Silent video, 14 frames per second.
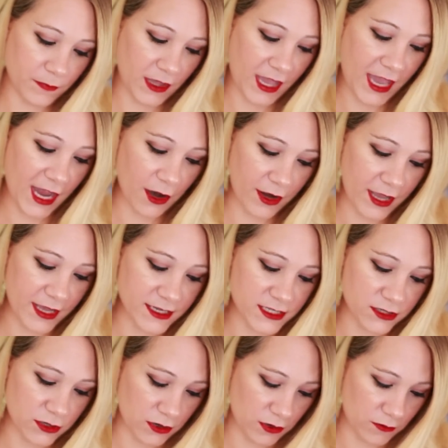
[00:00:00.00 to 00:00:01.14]

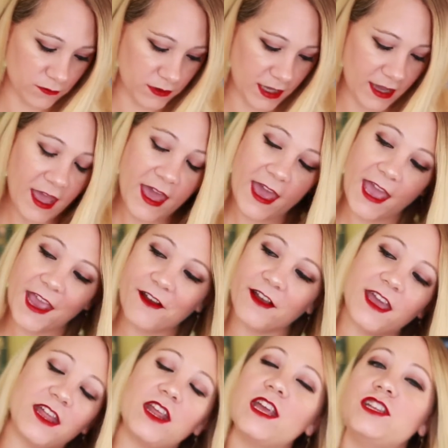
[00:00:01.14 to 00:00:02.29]
Harriet,
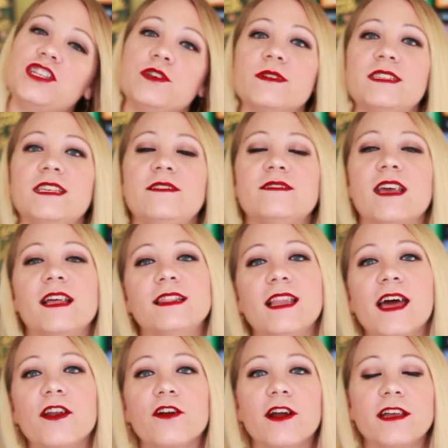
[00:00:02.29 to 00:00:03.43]
and she receives a
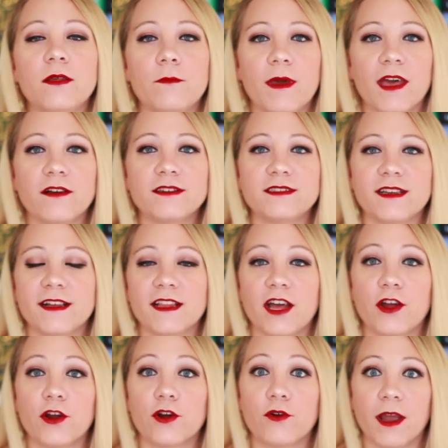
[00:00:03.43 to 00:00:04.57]
letter in the mail saying that
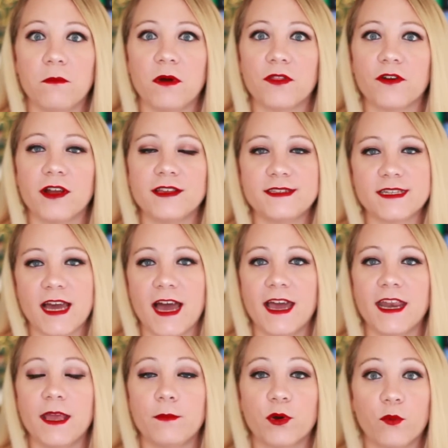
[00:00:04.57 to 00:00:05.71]
her grandmother has
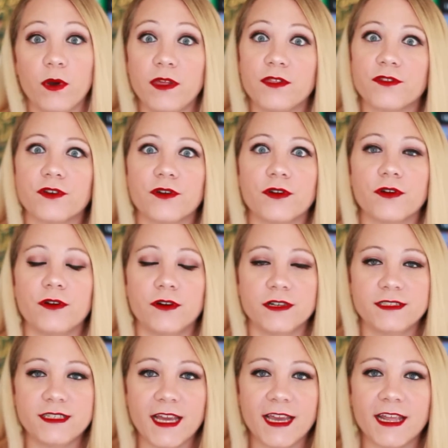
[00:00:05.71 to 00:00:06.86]
died and bequeathed her her
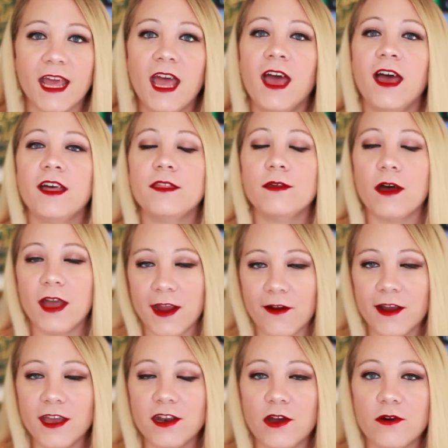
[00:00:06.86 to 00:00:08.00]
estate.
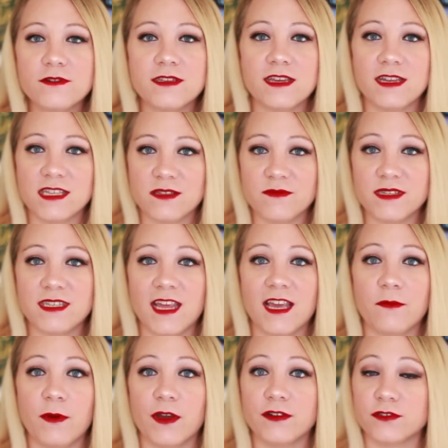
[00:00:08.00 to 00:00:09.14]
Harriet knows it is a
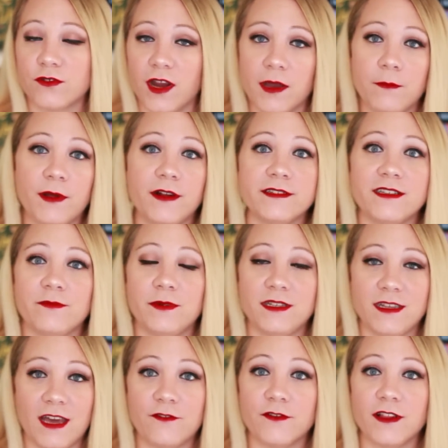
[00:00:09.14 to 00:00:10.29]
mistake because her grandparents have been
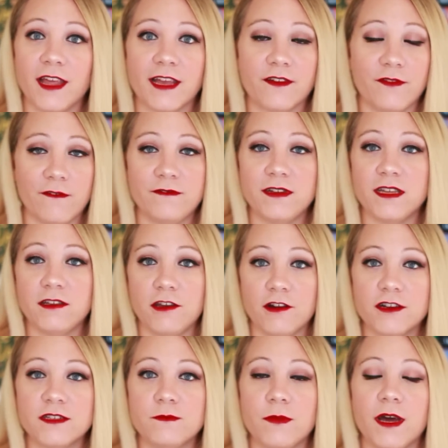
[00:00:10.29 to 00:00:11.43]
dead for like 15
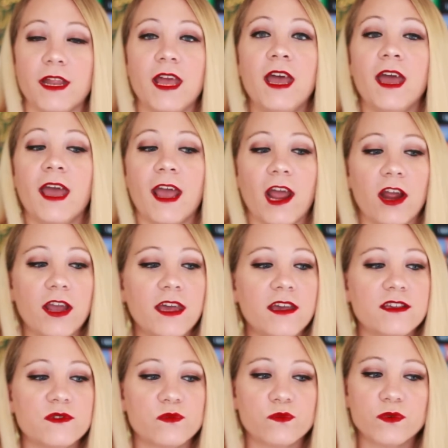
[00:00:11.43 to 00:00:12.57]
years, but Harriet
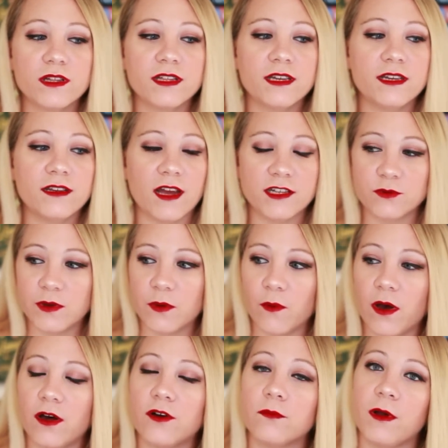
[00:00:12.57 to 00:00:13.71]
is really not doing
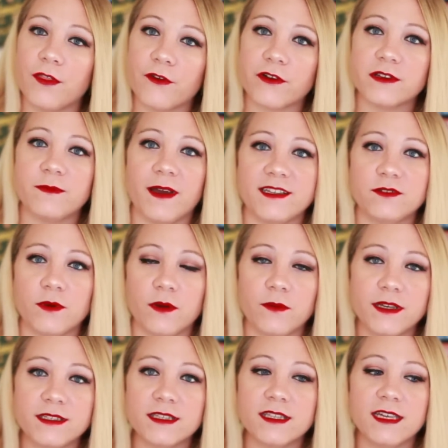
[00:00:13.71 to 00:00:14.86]
well. Her mother has passed away
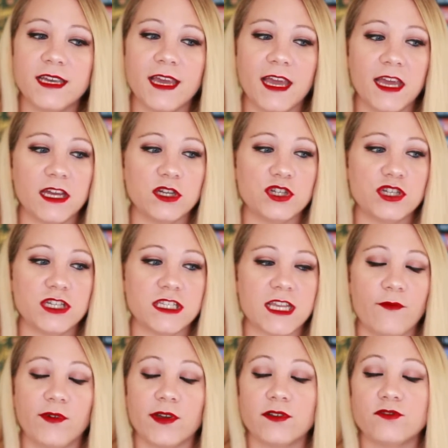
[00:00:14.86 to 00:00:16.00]
recently and she's
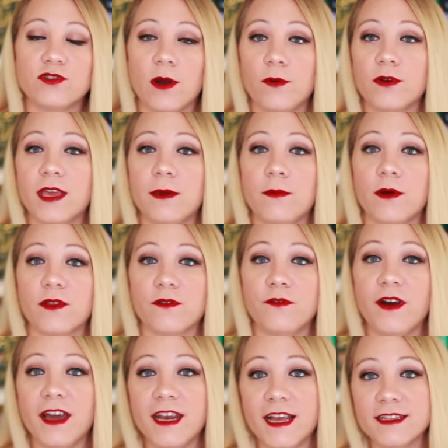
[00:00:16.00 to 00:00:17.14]
having trouble keeping up with her
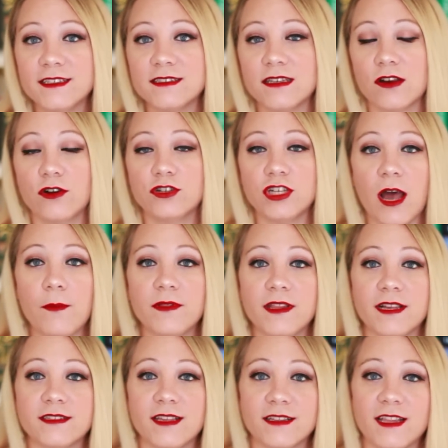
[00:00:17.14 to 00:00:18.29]
finances and her job and
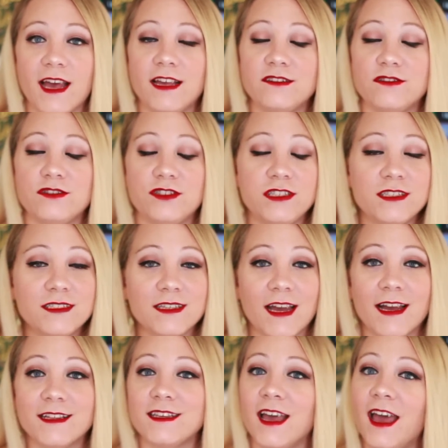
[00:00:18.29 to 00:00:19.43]
things like that. So she
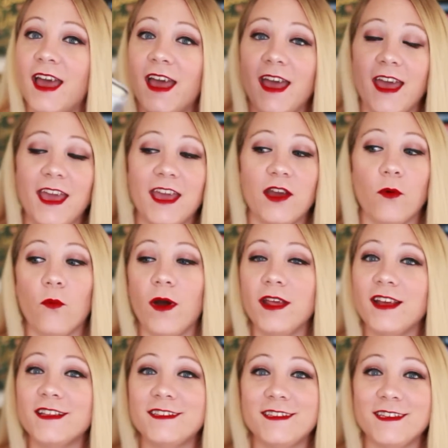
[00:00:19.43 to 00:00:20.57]
decides, hey, why
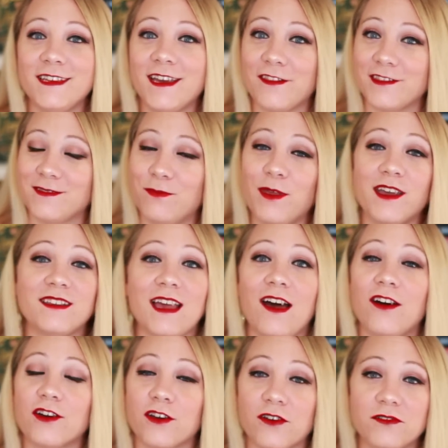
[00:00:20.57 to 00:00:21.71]
not see how this plays
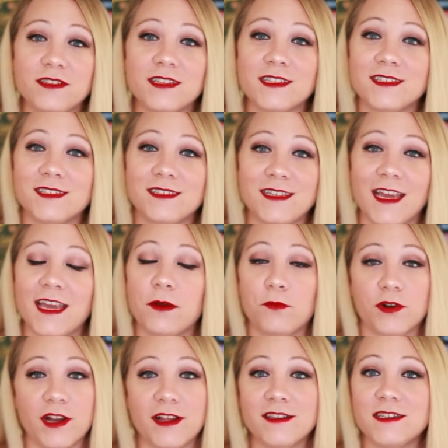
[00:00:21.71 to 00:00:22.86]
out, and goes to this estate and
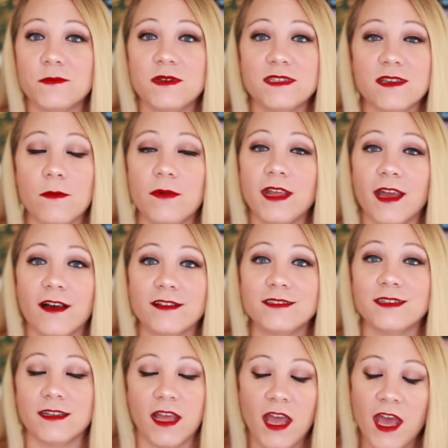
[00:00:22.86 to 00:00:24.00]
pretends to be somebody
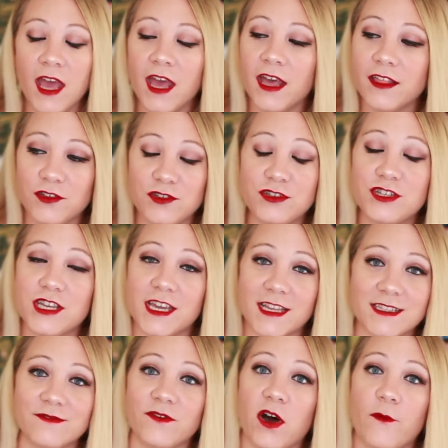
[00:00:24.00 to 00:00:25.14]
else, and she
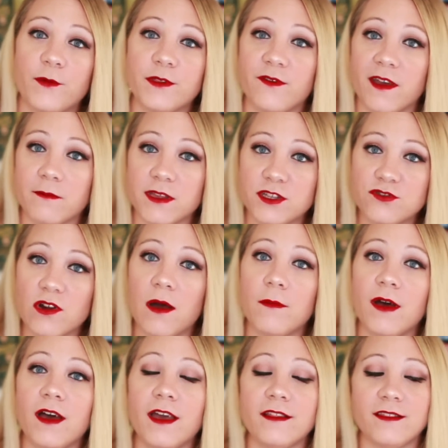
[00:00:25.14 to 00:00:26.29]
gets involved with the family
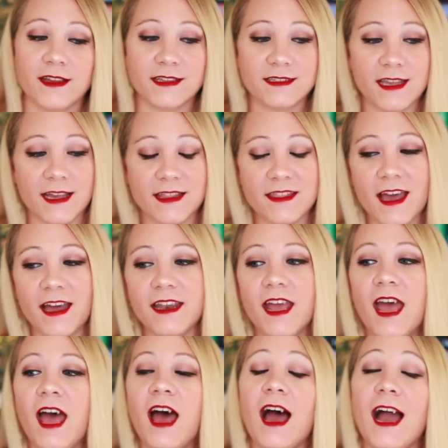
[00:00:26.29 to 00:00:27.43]
drama and things like that.
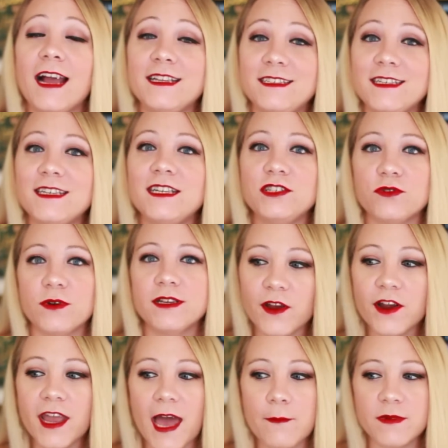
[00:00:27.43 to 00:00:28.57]
I did enjoy it.
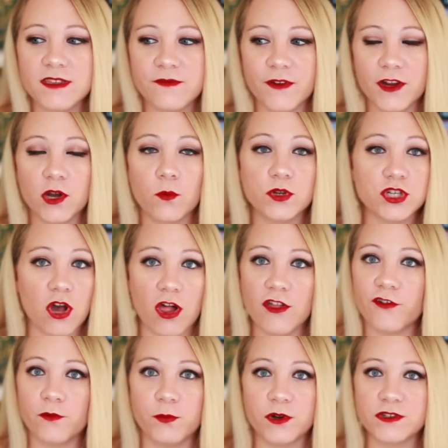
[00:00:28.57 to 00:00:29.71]
Very atmospheric, which all
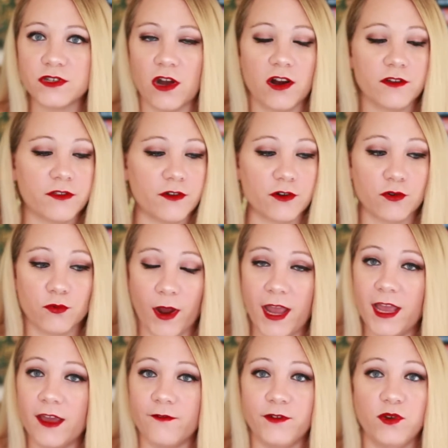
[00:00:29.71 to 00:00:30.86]
of her books are. They're
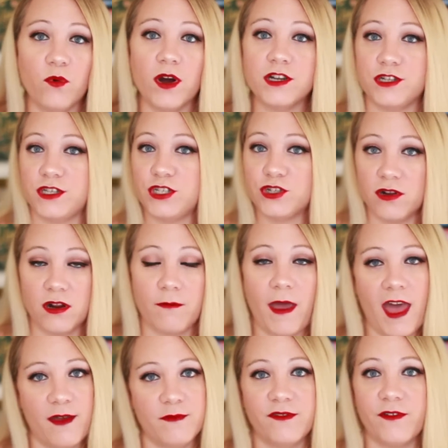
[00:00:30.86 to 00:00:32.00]
great if you want just straight up
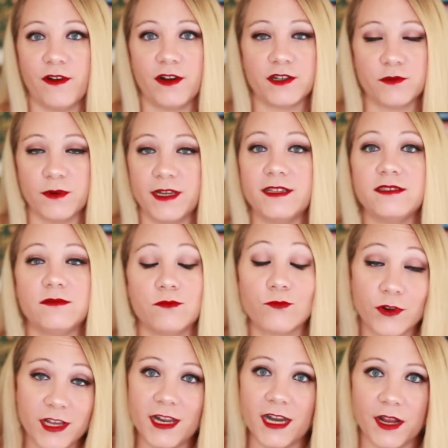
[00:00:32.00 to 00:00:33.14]
atmospheric reads,
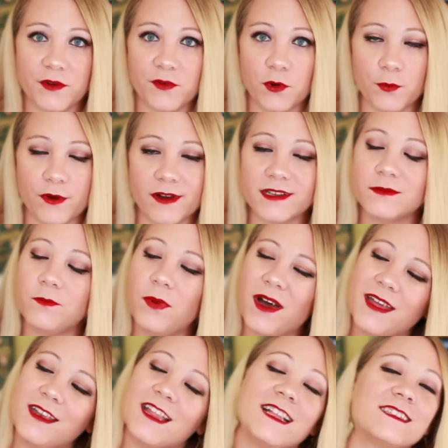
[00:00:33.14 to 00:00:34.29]
read any of her books,
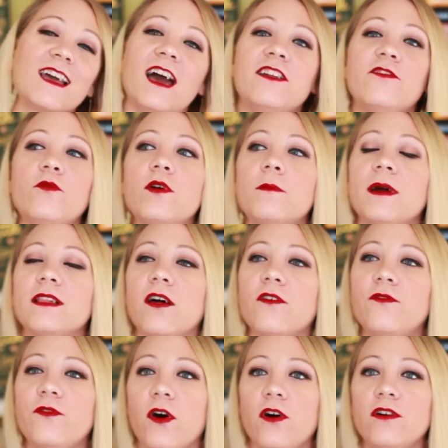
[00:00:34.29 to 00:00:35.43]
but that's kind of where my
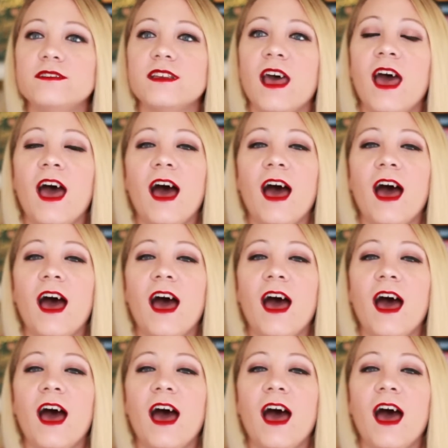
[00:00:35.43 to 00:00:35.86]
love falls.